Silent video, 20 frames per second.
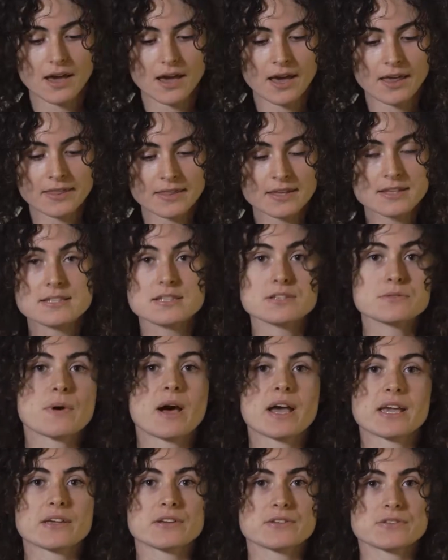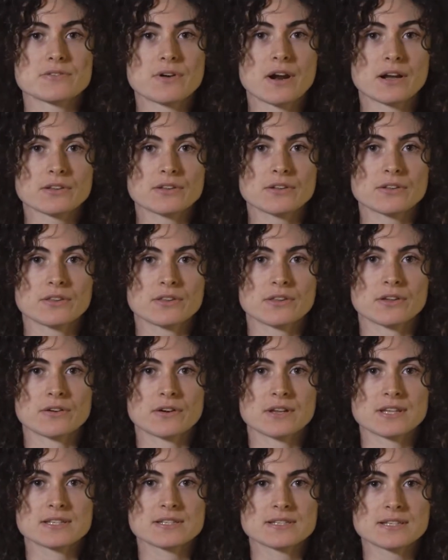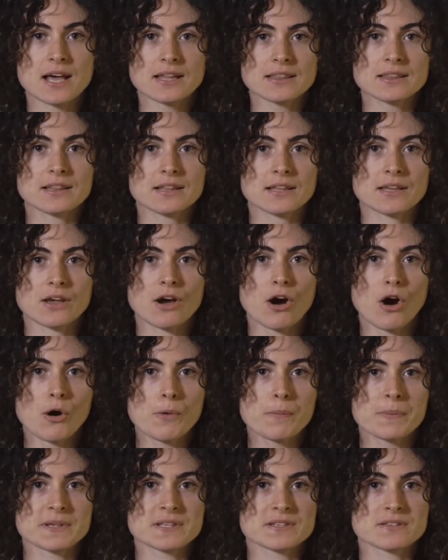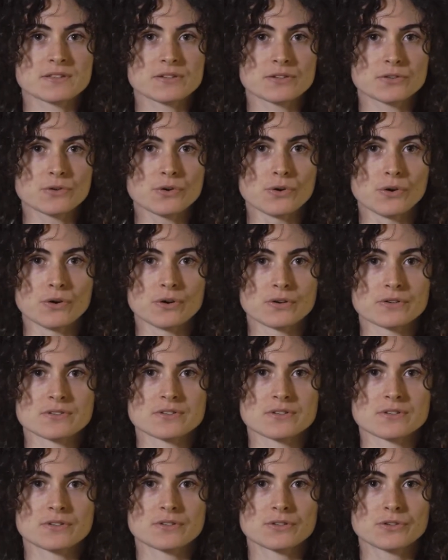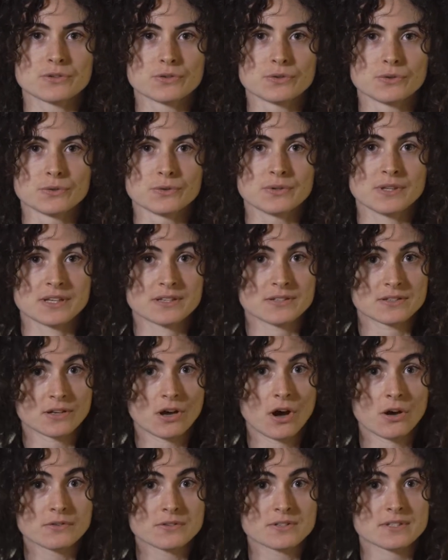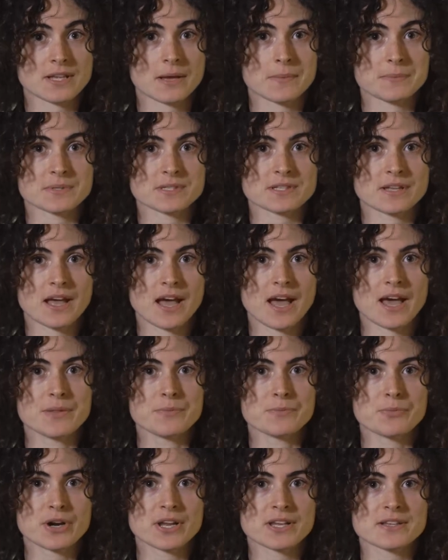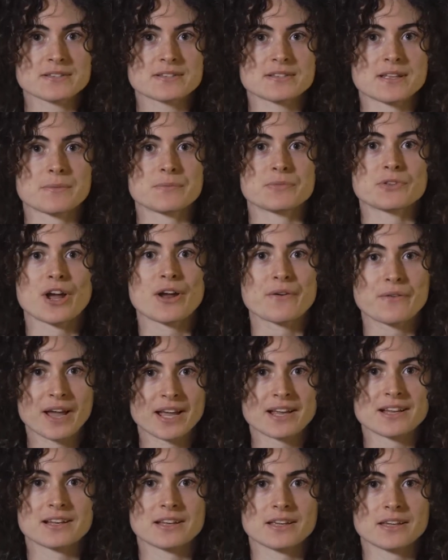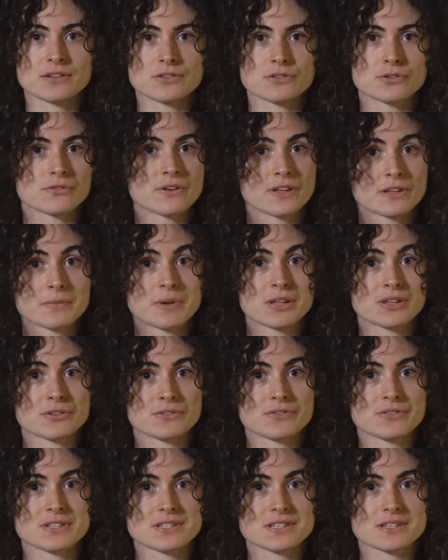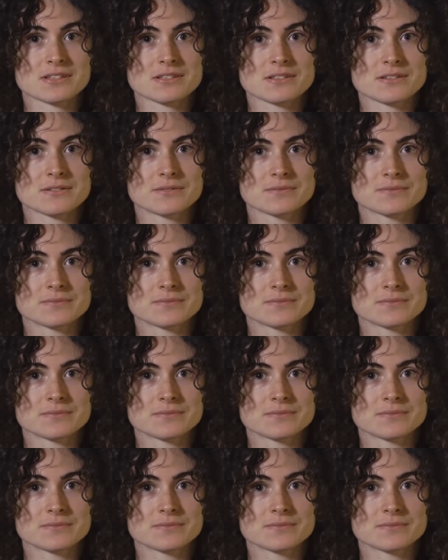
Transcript: And this is why constructor theory suddenly opens the doors to these concepts and brings them directly into fundamental physics.